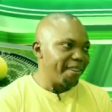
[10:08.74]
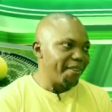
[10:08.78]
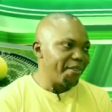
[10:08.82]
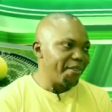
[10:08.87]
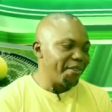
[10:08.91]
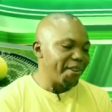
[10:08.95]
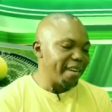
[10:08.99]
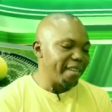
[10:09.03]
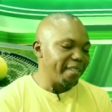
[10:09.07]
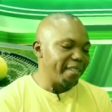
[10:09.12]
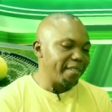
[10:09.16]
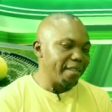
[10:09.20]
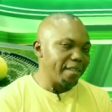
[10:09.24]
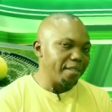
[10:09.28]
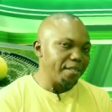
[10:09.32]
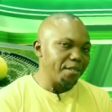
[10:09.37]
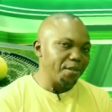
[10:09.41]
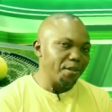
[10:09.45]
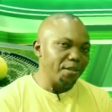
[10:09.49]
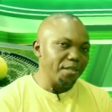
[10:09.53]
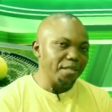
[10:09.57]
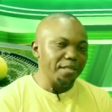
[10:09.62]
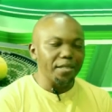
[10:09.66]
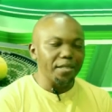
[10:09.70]
All right, uh,
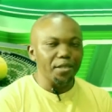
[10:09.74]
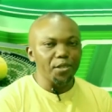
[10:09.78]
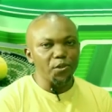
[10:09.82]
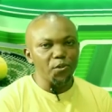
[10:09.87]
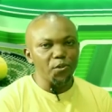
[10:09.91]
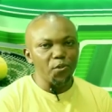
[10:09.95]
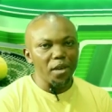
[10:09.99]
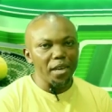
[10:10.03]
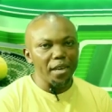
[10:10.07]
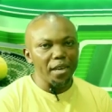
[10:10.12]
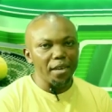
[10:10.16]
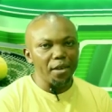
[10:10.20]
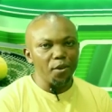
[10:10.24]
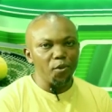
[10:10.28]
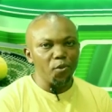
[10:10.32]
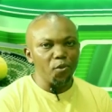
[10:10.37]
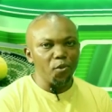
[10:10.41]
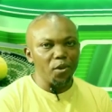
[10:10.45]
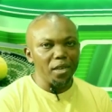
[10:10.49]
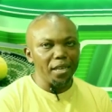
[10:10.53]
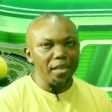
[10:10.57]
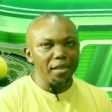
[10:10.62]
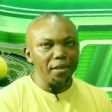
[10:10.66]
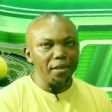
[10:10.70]
so this is where
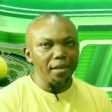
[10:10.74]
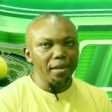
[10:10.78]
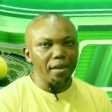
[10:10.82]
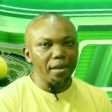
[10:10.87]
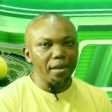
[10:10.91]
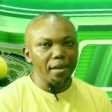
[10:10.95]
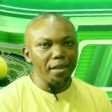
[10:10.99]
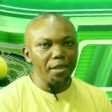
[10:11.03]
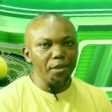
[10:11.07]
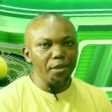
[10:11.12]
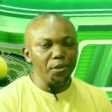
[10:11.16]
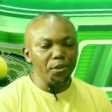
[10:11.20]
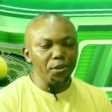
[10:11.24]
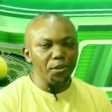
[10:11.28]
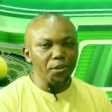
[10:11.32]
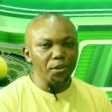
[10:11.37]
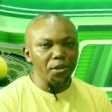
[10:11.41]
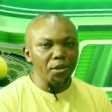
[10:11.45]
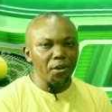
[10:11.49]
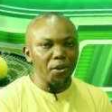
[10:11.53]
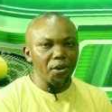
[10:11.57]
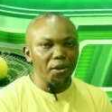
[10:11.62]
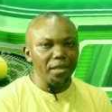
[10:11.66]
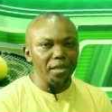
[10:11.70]
we, uh, you know,
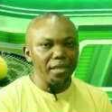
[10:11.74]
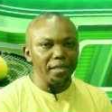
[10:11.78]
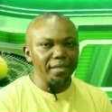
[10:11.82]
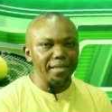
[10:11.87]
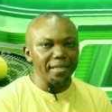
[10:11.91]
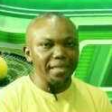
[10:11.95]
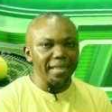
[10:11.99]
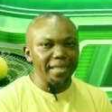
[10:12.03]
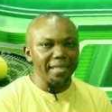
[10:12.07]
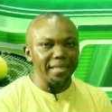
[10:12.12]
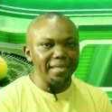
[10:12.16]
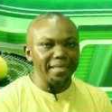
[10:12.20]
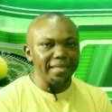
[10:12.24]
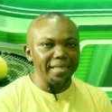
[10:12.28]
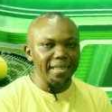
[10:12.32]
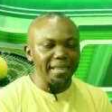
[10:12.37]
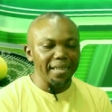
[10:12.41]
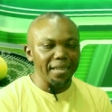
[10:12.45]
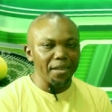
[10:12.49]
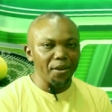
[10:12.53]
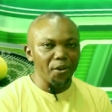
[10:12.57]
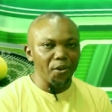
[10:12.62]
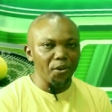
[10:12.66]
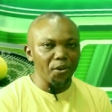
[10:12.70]
call it a
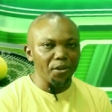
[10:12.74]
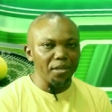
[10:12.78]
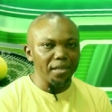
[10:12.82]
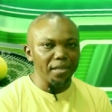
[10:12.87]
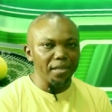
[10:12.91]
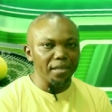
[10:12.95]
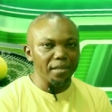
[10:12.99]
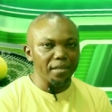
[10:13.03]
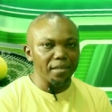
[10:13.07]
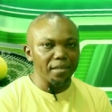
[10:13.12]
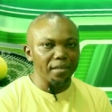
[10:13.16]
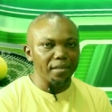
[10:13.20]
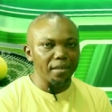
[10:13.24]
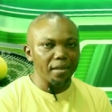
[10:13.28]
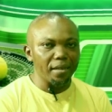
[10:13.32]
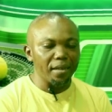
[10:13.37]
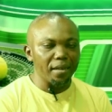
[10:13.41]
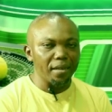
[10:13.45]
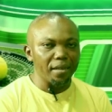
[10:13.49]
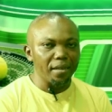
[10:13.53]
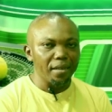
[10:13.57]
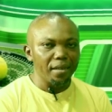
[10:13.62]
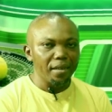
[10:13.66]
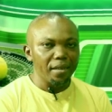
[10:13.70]
day on this
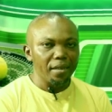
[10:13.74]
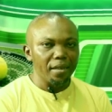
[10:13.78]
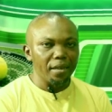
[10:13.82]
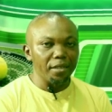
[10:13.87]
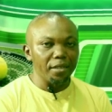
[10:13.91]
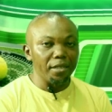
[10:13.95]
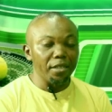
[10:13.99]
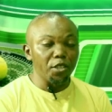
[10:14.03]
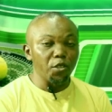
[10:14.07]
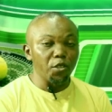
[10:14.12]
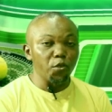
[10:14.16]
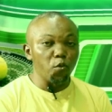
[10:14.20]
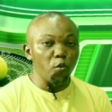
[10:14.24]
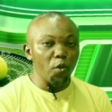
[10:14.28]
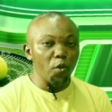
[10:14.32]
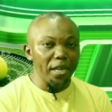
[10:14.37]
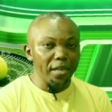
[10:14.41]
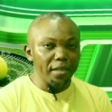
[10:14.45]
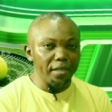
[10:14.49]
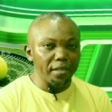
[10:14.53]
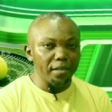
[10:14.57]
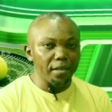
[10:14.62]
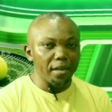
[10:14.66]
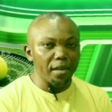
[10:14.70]
uh, uh this
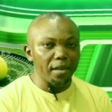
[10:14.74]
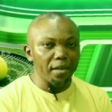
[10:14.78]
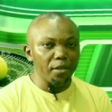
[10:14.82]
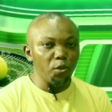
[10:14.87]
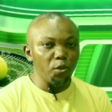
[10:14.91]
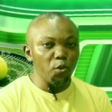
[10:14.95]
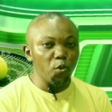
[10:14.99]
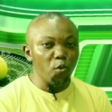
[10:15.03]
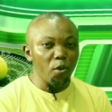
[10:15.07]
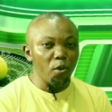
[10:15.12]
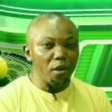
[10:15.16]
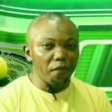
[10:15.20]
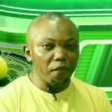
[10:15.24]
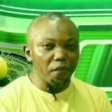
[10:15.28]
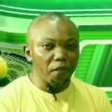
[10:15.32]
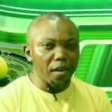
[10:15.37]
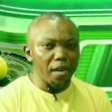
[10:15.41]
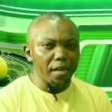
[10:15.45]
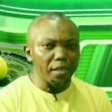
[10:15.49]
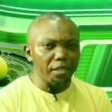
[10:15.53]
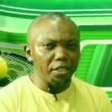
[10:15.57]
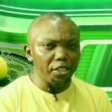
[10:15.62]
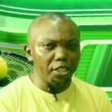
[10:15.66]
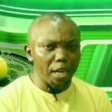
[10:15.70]
week's uh,
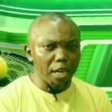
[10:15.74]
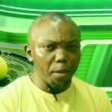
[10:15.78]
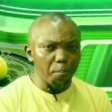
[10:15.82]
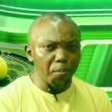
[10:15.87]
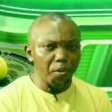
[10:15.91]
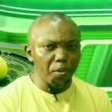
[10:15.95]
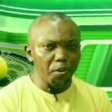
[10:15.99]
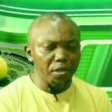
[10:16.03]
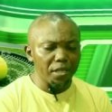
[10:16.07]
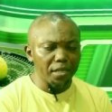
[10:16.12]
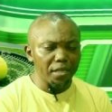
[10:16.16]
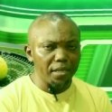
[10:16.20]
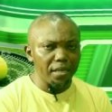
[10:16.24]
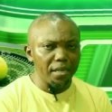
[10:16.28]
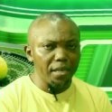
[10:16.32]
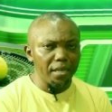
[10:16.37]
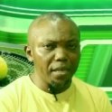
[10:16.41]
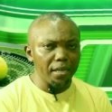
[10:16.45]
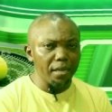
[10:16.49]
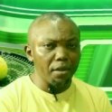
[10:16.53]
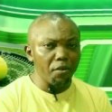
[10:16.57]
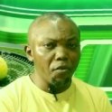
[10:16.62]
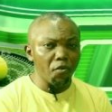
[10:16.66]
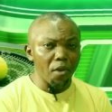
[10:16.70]
UEFA Champions
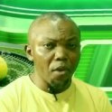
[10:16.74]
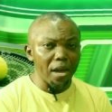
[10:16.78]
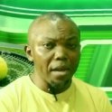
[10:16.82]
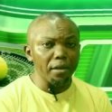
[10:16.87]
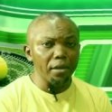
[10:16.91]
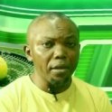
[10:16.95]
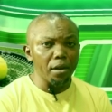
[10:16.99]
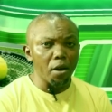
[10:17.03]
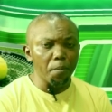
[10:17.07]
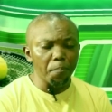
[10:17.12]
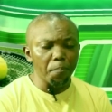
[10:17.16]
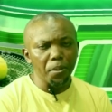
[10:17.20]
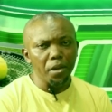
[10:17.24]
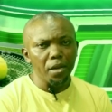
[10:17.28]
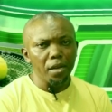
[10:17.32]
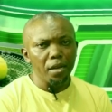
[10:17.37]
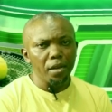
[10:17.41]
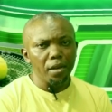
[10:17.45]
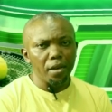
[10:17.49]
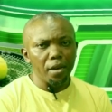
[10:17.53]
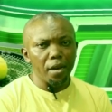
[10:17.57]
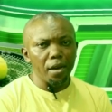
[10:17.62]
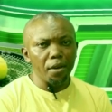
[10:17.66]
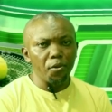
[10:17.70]
League roundup
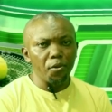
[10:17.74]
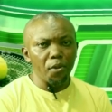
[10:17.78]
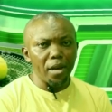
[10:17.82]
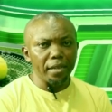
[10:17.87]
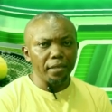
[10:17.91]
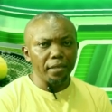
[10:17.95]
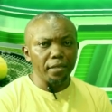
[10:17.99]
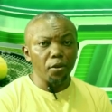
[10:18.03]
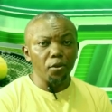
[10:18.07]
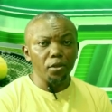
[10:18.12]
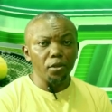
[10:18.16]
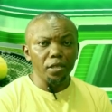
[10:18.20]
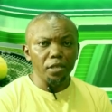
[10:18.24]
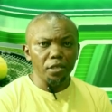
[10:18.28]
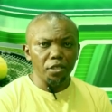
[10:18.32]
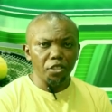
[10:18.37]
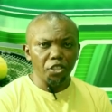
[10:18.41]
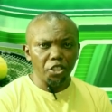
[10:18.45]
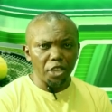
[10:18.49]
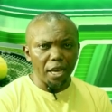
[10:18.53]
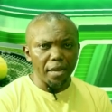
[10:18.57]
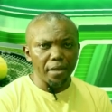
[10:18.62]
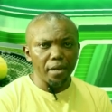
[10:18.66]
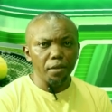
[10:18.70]
uh, right here on this
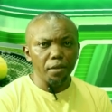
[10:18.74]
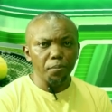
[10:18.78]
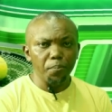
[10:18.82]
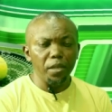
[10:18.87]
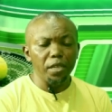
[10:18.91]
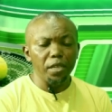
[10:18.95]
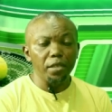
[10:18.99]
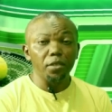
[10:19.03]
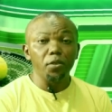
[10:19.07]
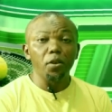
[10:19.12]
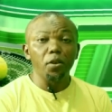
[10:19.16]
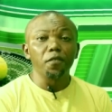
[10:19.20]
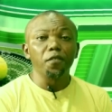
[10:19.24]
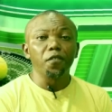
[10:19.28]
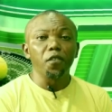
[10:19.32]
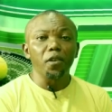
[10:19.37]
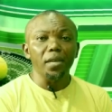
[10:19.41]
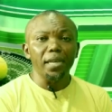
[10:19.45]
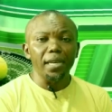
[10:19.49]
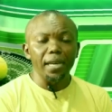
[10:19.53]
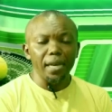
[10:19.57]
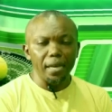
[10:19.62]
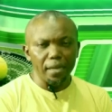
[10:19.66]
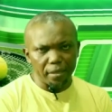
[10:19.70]
channel. Please don't
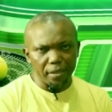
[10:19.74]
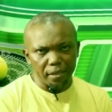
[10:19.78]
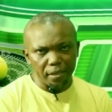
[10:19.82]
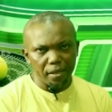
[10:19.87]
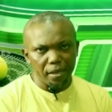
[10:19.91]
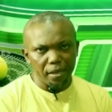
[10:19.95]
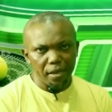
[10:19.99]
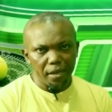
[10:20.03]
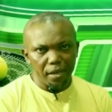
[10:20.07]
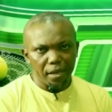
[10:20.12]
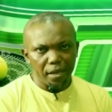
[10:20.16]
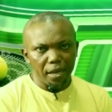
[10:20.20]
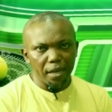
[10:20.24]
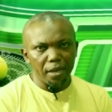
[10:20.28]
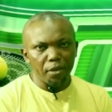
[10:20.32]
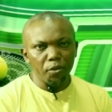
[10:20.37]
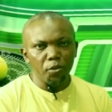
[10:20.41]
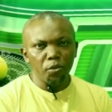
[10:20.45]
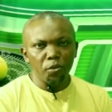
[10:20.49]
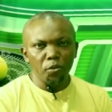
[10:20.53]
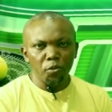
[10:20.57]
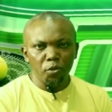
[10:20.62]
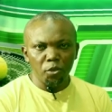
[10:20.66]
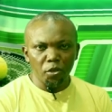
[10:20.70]
forget,
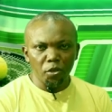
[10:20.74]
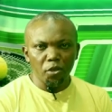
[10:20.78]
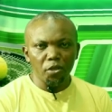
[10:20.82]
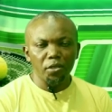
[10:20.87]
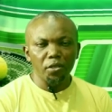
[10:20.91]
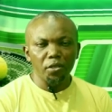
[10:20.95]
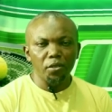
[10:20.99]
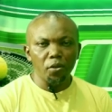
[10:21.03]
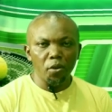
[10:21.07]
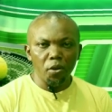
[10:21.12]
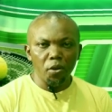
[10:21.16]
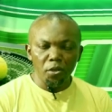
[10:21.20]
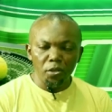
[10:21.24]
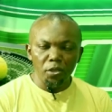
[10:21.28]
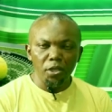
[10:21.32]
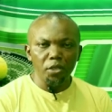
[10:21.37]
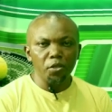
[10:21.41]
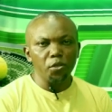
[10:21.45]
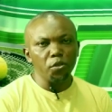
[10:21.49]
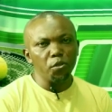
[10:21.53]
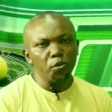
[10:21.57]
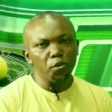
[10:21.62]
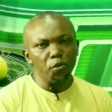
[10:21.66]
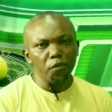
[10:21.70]
you just all you
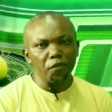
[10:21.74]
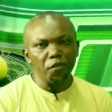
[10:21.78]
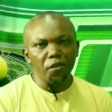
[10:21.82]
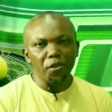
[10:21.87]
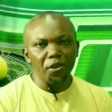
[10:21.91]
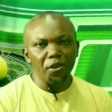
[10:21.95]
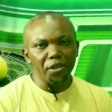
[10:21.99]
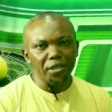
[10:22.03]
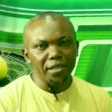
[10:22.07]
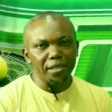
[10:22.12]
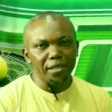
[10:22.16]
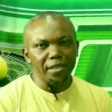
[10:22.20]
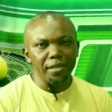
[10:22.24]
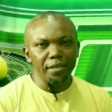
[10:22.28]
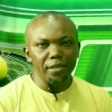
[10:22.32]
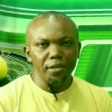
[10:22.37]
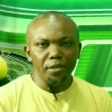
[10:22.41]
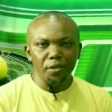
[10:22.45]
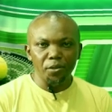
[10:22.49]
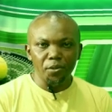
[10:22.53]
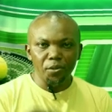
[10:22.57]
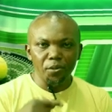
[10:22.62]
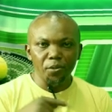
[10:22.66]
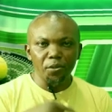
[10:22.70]
need to do for us
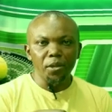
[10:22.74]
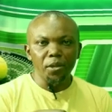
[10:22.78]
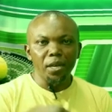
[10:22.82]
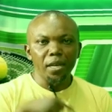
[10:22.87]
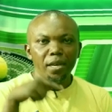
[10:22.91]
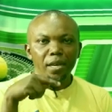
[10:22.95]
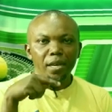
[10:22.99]
is to,